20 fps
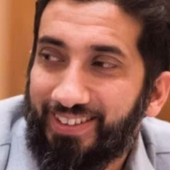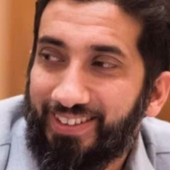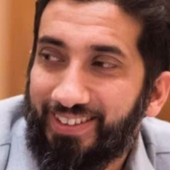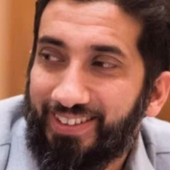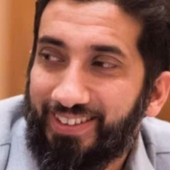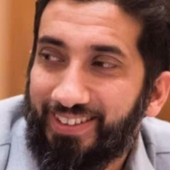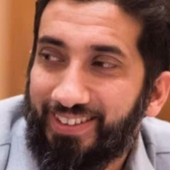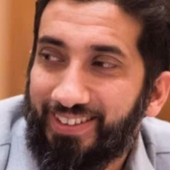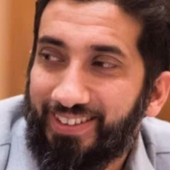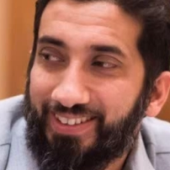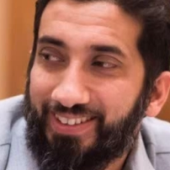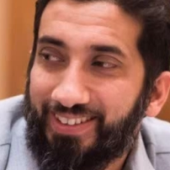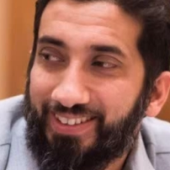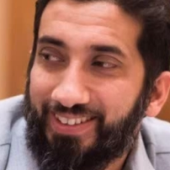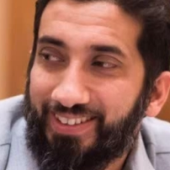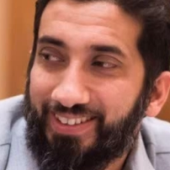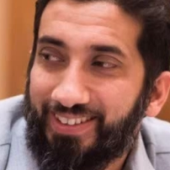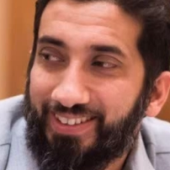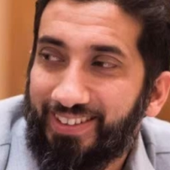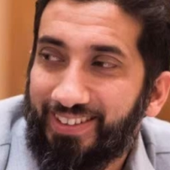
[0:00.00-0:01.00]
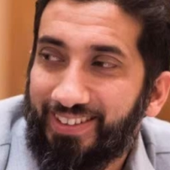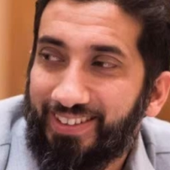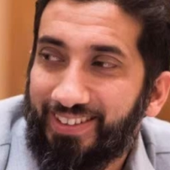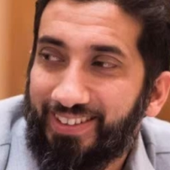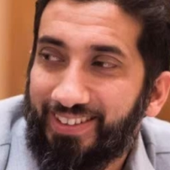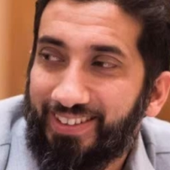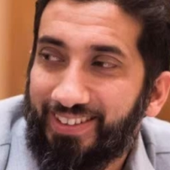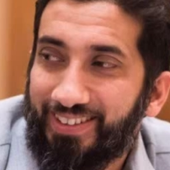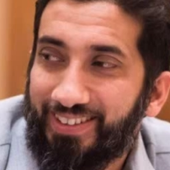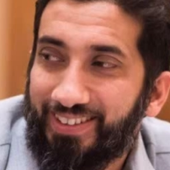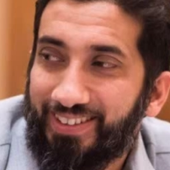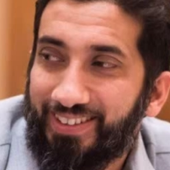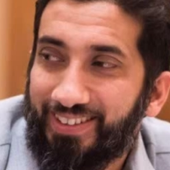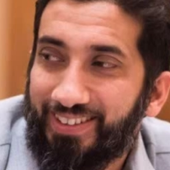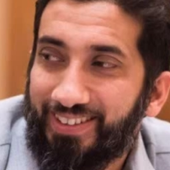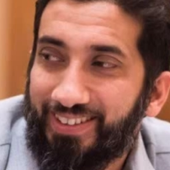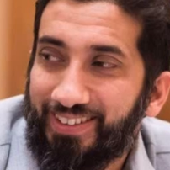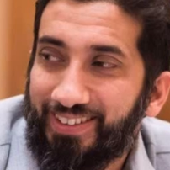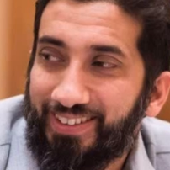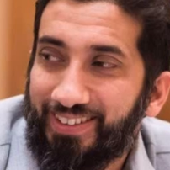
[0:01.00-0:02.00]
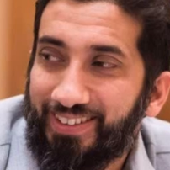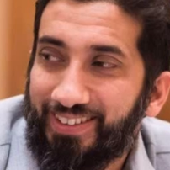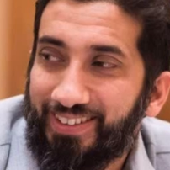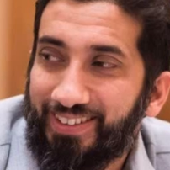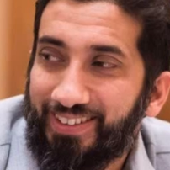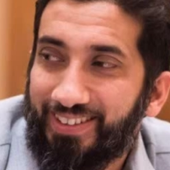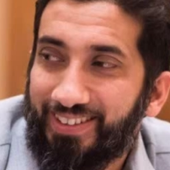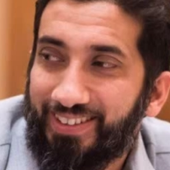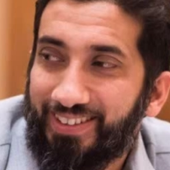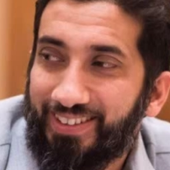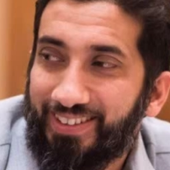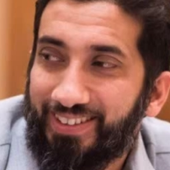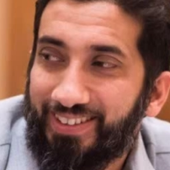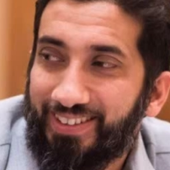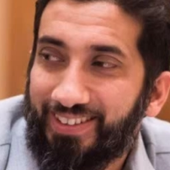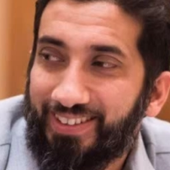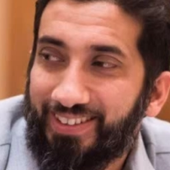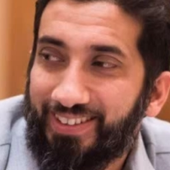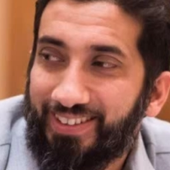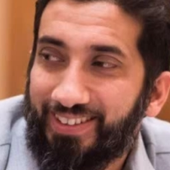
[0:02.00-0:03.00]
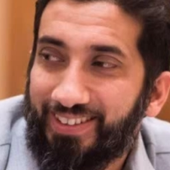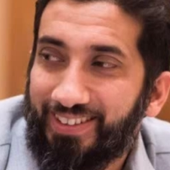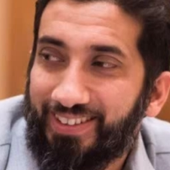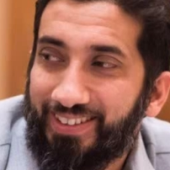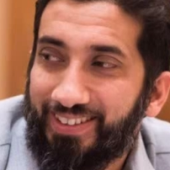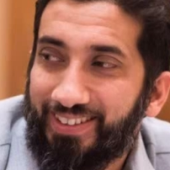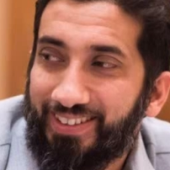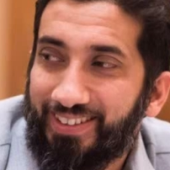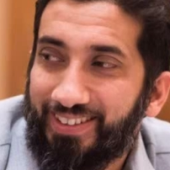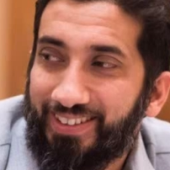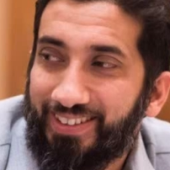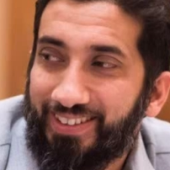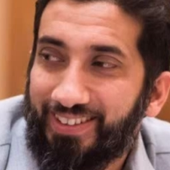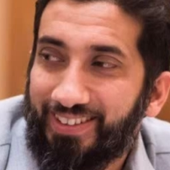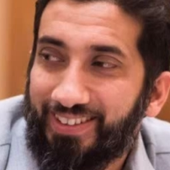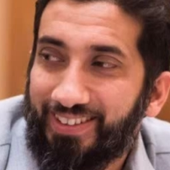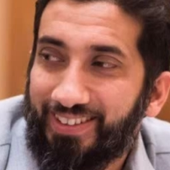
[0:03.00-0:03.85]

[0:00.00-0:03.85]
The face doesn't move, so there is nothing to read.